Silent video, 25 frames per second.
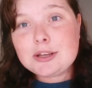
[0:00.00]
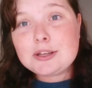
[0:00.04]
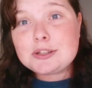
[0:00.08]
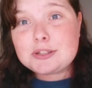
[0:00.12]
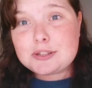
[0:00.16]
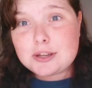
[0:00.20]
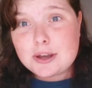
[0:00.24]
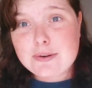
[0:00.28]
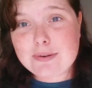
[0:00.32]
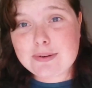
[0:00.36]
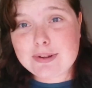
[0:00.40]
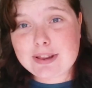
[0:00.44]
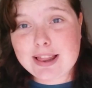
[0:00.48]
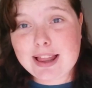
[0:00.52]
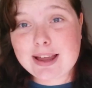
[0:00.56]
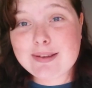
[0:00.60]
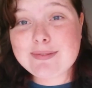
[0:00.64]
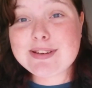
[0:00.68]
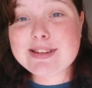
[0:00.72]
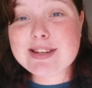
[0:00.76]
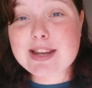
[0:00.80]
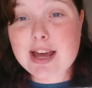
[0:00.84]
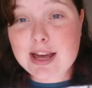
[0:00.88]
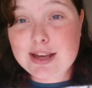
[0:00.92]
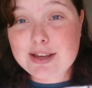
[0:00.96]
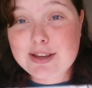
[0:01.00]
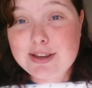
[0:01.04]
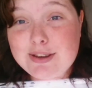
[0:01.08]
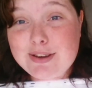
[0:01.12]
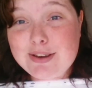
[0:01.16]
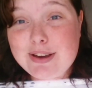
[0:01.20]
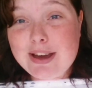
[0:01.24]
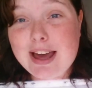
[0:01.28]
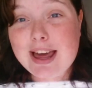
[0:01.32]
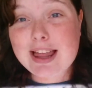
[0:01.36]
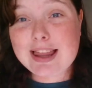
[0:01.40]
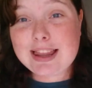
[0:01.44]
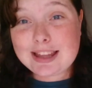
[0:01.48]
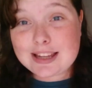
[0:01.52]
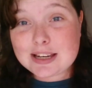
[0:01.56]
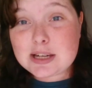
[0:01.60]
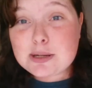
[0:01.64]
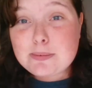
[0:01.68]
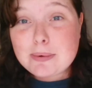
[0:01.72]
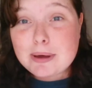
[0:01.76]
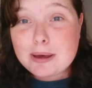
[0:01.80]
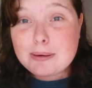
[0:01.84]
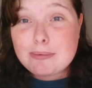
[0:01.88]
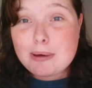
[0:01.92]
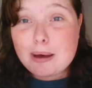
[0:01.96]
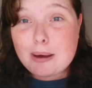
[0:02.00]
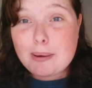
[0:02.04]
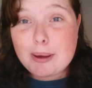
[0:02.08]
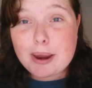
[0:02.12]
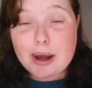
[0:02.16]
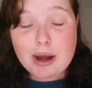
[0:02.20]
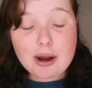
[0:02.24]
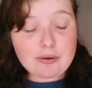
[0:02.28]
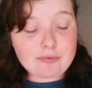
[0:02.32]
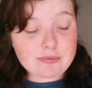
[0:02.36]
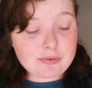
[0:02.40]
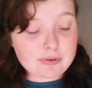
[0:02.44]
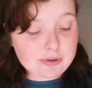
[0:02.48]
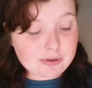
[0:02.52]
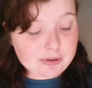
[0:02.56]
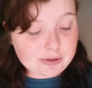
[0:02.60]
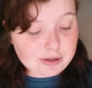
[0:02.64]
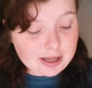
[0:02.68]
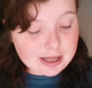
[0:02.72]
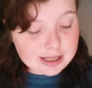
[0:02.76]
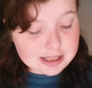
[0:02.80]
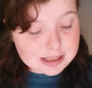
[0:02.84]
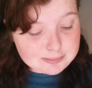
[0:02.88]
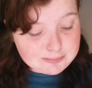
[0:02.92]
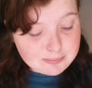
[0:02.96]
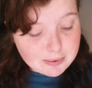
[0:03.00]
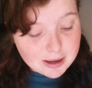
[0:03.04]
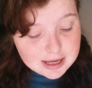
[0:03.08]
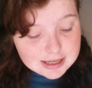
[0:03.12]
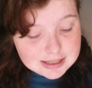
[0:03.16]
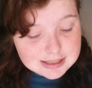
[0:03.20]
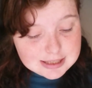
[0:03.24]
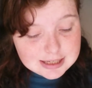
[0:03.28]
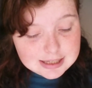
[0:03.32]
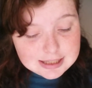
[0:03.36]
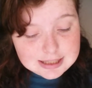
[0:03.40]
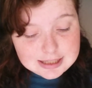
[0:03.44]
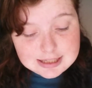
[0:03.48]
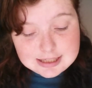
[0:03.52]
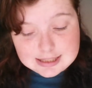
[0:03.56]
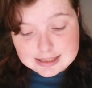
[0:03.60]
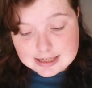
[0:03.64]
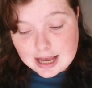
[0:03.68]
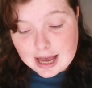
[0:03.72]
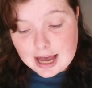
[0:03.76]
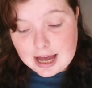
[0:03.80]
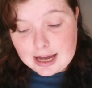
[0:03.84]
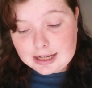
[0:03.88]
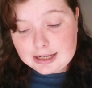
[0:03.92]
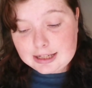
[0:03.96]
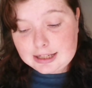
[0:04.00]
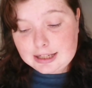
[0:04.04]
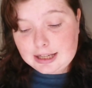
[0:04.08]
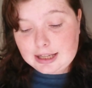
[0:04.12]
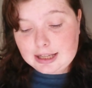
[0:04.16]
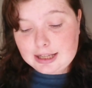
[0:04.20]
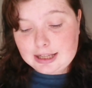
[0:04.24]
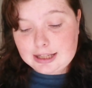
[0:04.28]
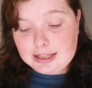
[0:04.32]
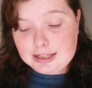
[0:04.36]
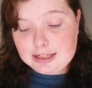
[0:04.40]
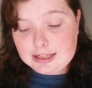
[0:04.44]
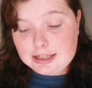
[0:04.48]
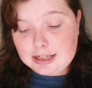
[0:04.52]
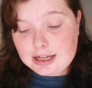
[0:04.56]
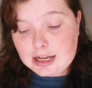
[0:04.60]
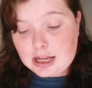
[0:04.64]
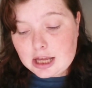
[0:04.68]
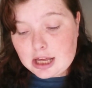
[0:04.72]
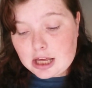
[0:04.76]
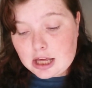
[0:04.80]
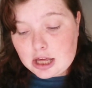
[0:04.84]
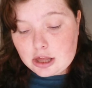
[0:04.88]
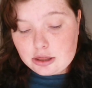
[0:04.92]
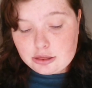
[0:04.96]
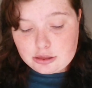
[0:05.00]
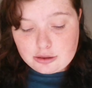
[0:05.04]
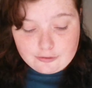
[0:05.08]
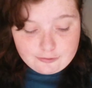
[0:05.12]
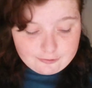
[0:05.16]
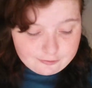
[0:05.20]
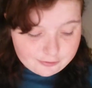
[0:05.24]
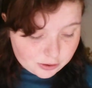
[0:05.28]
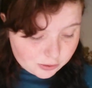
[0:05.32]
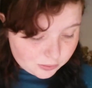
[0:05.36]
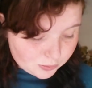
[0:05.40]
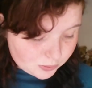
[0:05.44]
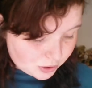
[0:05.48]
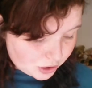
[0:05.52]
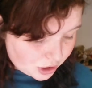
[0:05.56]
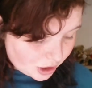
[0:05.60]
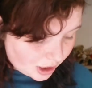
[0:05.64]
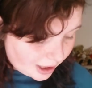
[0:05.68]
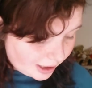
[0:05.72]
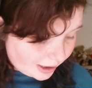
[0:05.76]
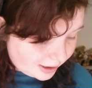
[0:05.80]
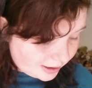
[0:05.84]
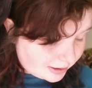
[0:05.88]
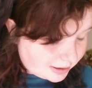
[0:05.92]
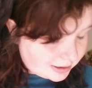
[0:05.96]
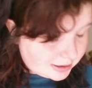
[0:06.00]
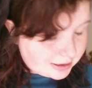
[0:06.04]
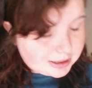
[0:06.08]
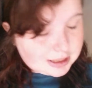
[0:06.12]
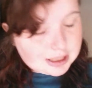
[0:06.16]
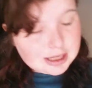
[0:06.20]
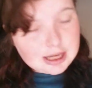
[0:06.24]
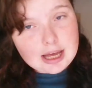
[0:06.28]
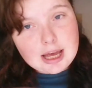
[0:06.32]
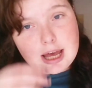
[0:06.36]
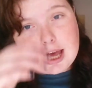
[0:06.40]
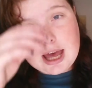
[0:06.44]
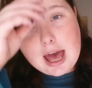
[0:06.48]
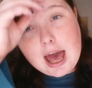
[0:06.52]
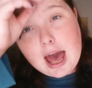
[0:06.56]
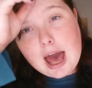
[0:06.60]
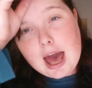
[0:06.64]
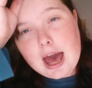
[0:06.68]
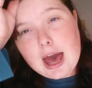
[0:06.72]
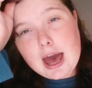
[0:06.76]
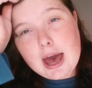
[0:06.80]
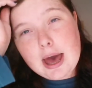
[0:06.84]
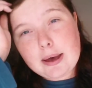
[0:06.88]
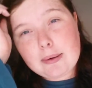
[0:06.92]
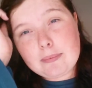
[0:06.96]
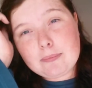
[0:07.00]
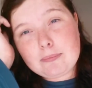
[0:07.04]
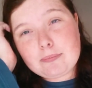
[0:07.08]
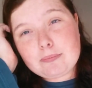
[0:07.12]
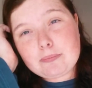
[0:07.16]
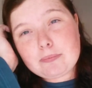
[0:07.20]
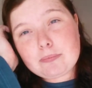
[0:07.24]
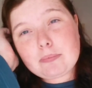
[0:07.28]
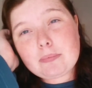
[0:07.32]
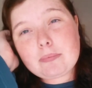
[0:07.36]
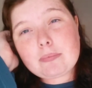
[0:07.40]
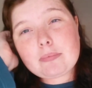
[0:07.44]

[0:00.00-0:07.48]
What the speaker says: So let me tell you a little bit about my novel. It's basically set in the future, and